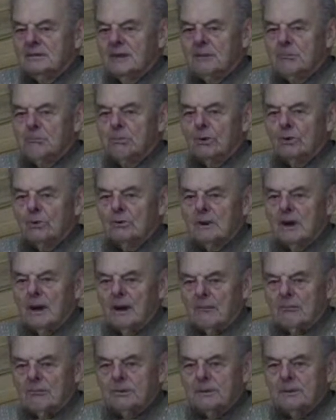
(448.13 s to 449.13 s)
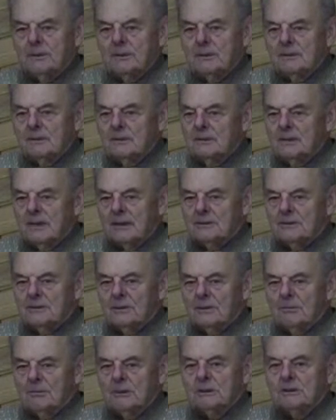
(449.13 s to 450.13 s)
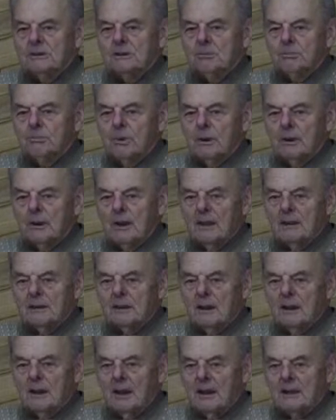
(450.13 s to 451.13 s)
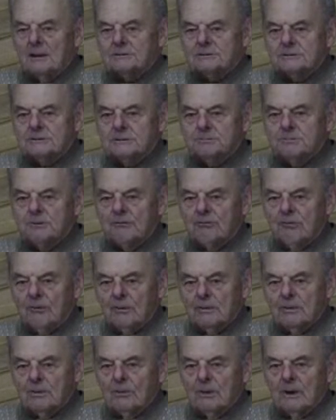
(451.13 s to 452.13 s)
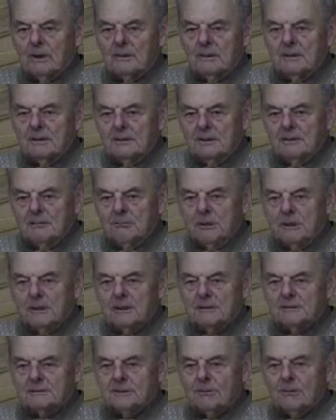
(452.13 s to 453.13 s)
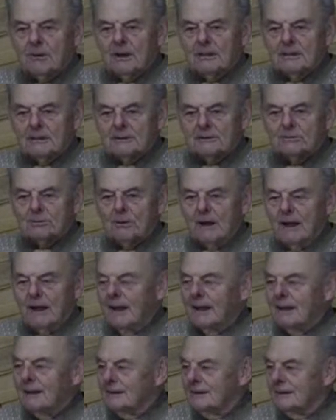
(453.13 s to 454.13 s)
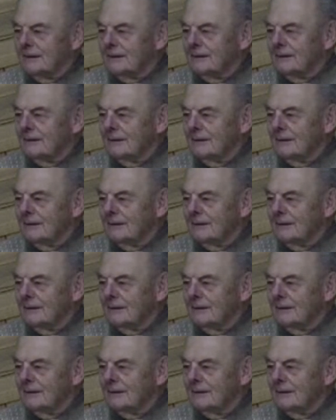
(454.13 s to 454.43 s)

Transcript: They boot up. That don't mean you put on galoshes before the weather, because the weather's wet.